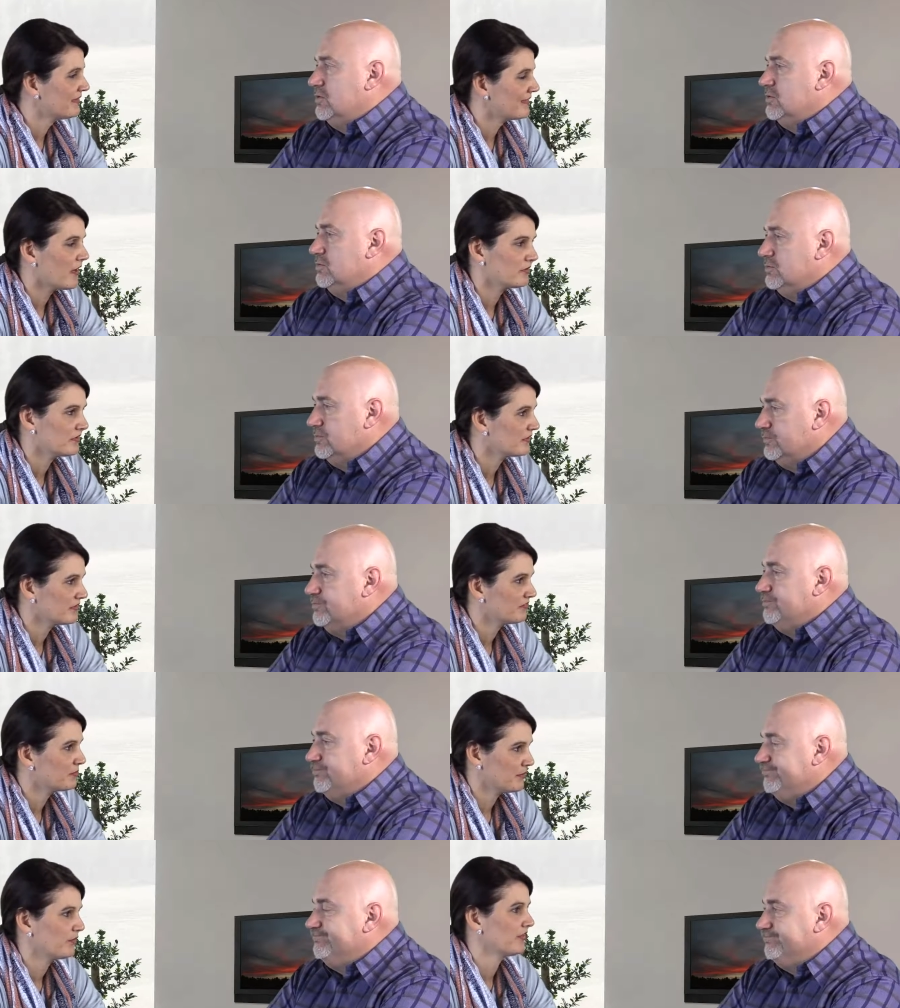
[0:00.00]
Speaker 1: be thousands of
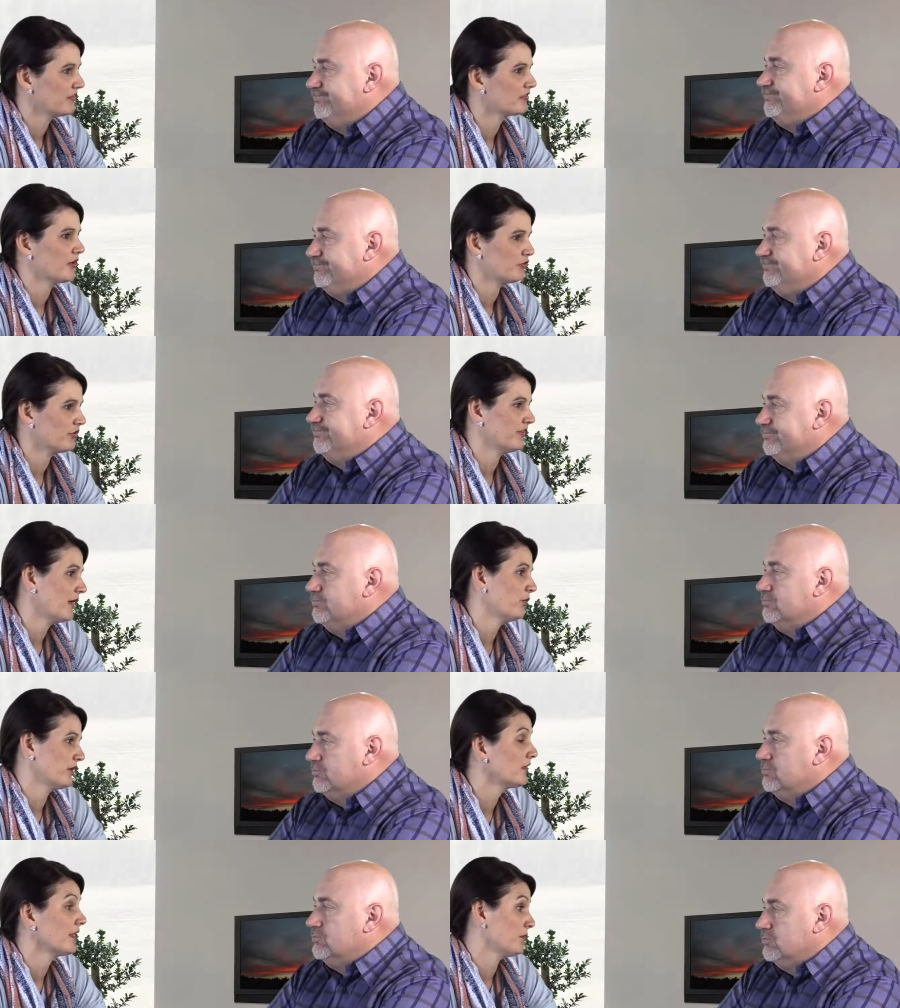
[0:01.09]
people in this country that
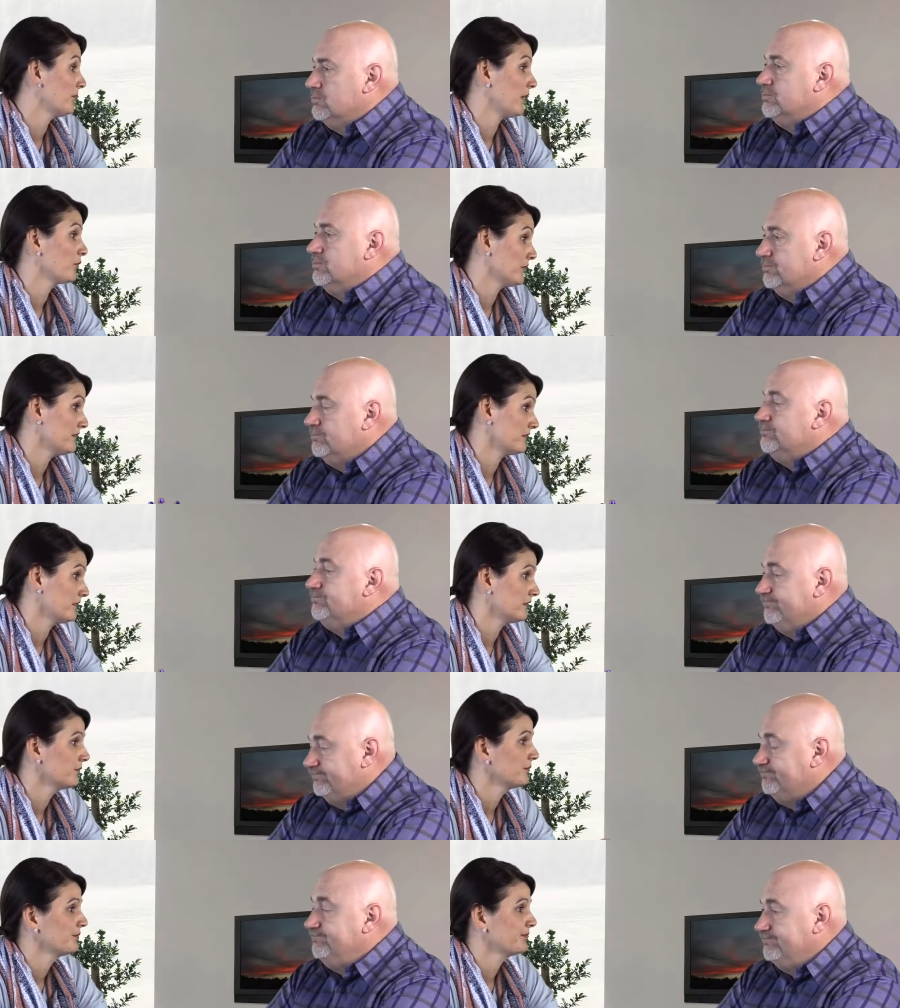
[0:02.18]
would claim that reason. Mm
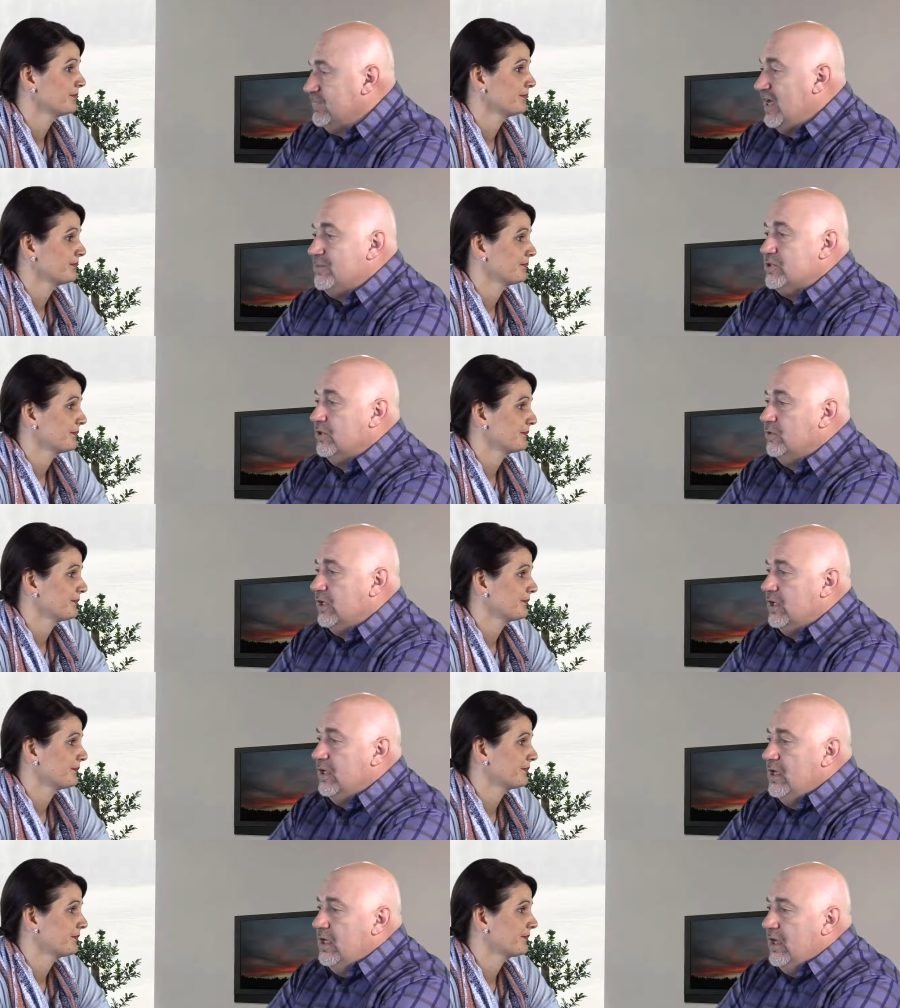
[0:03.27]
Speaker 2: -hmm. Absolutely.
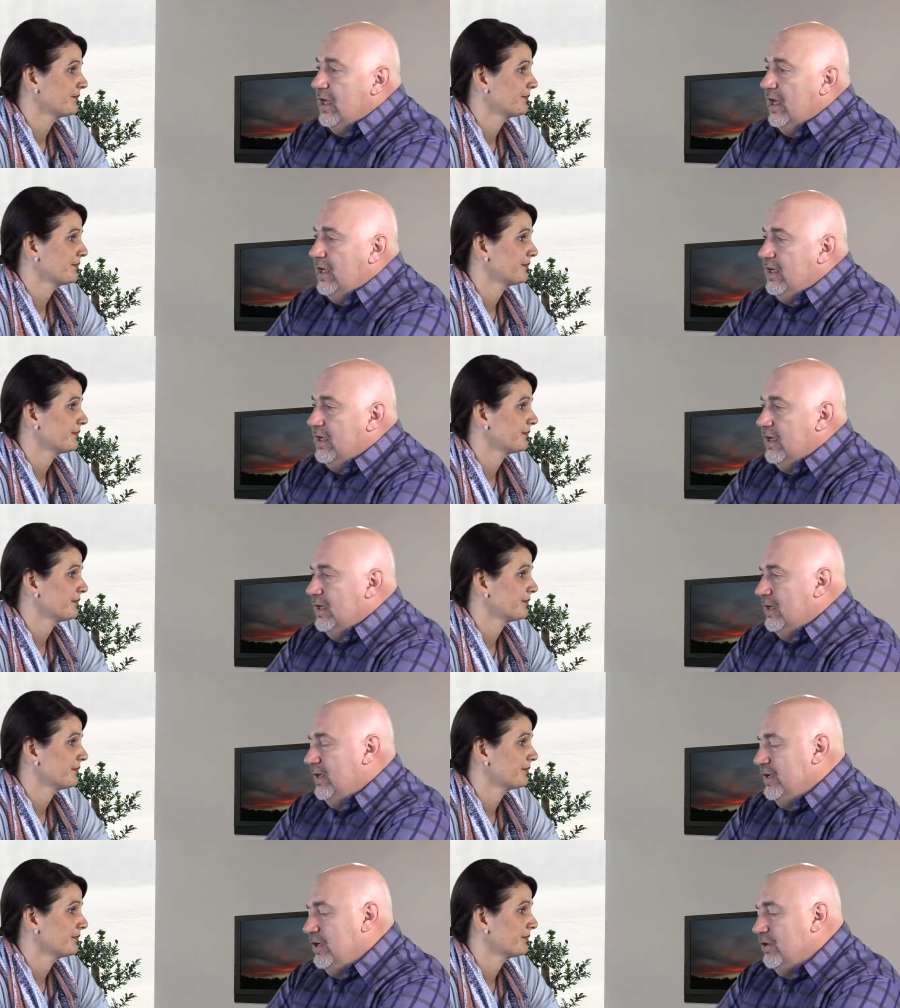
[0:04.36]
And
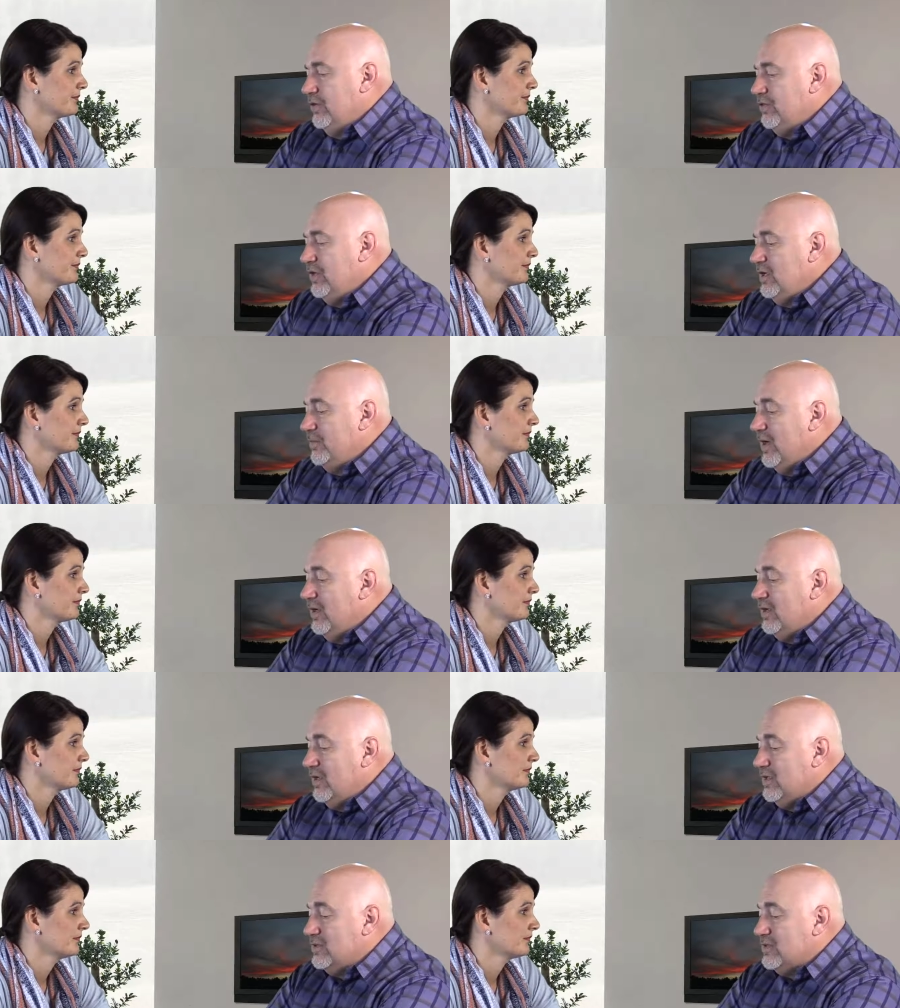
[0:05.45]
you know, the thing about it
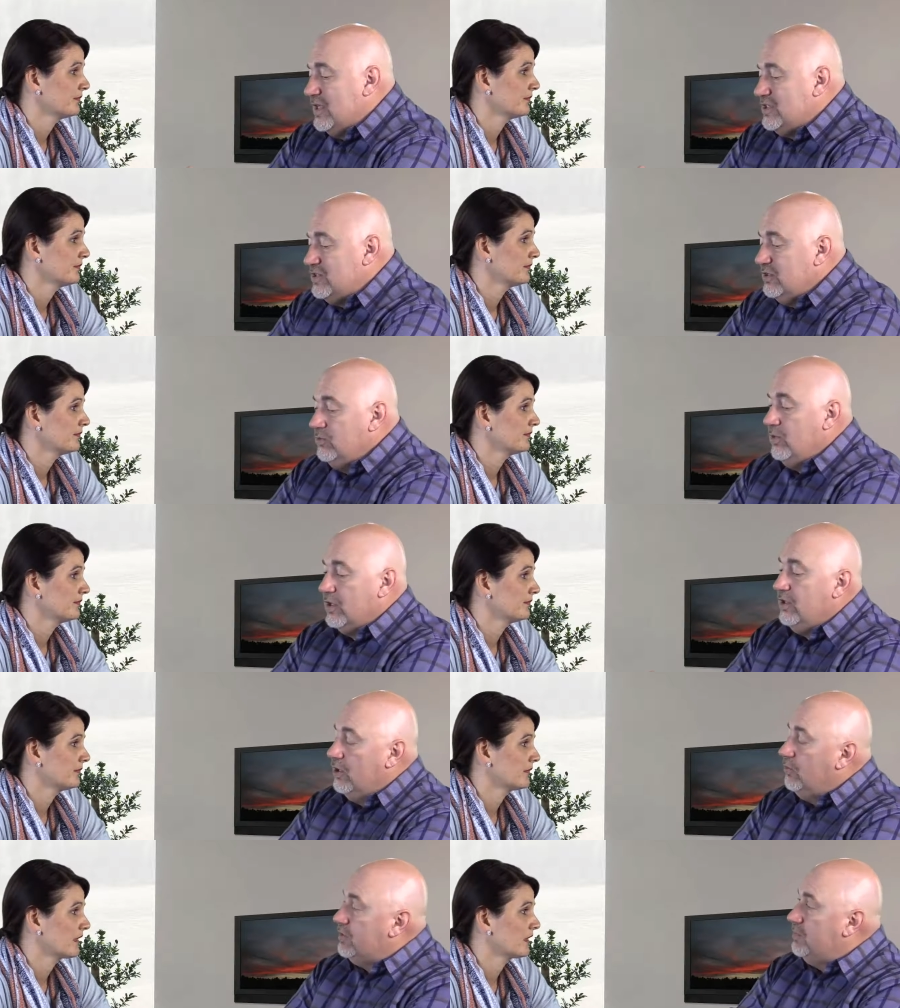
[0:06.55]
is they still want to
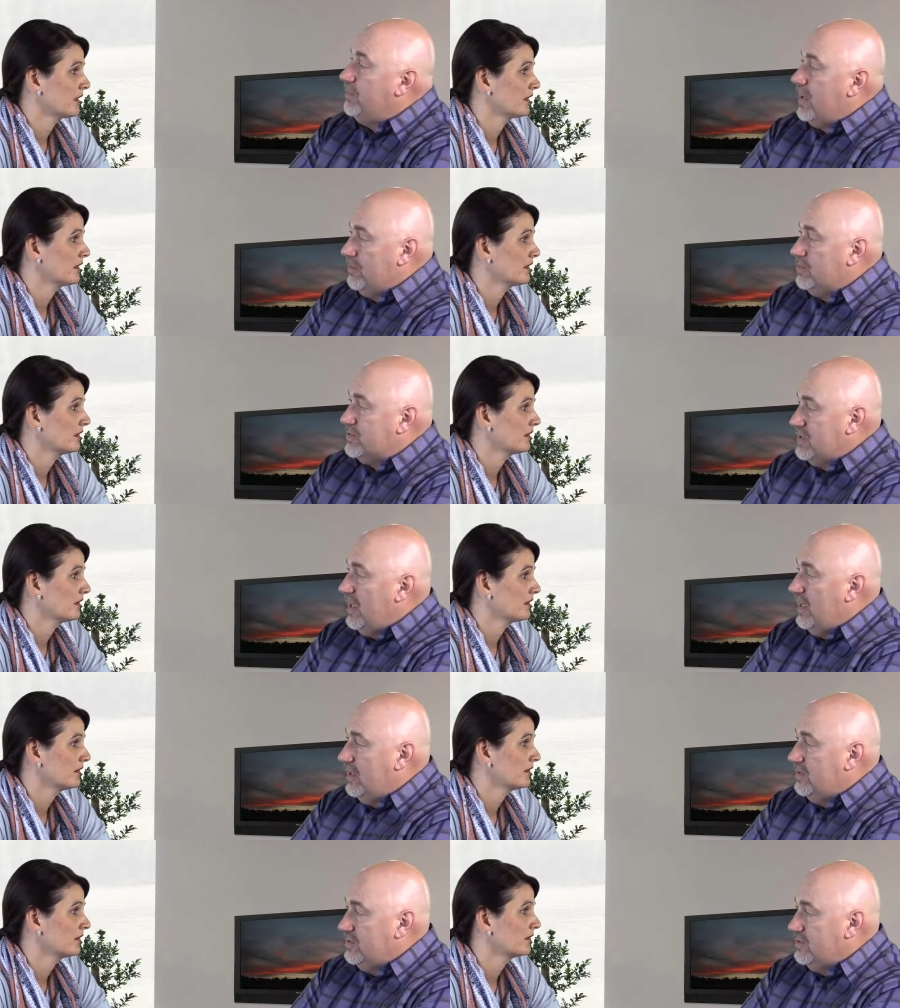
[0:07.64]
know what the Bible
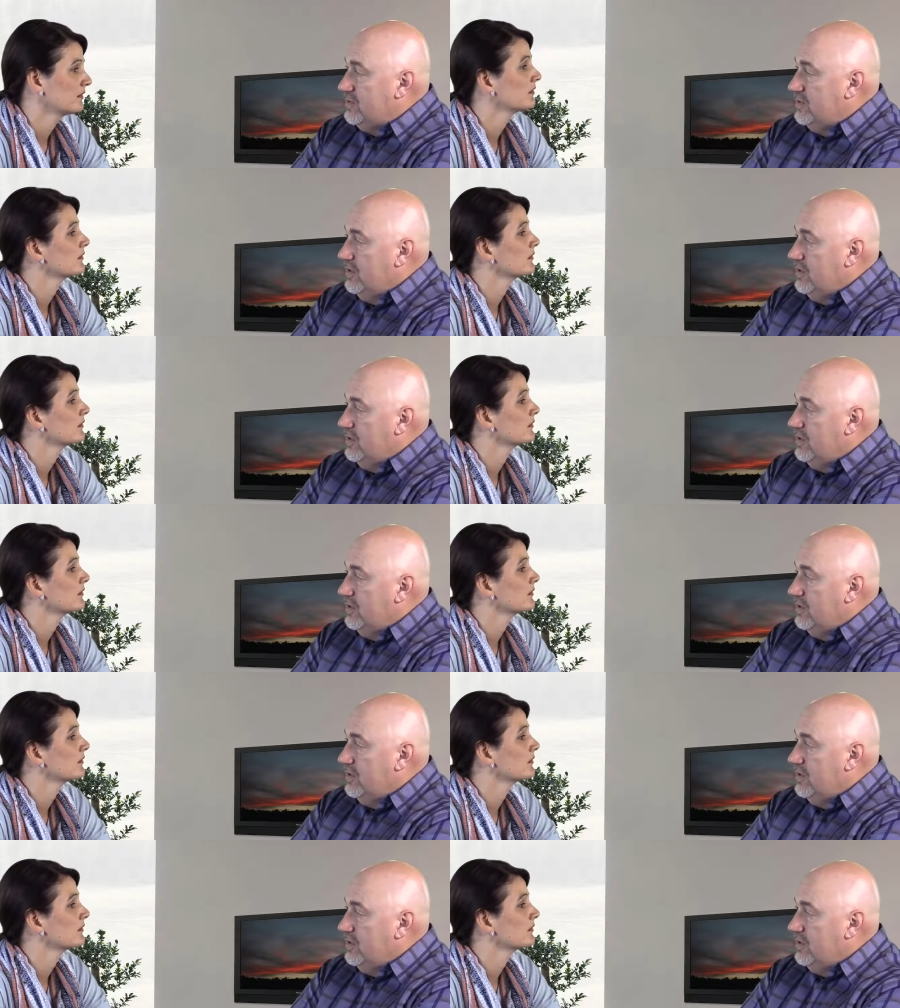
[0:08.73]
says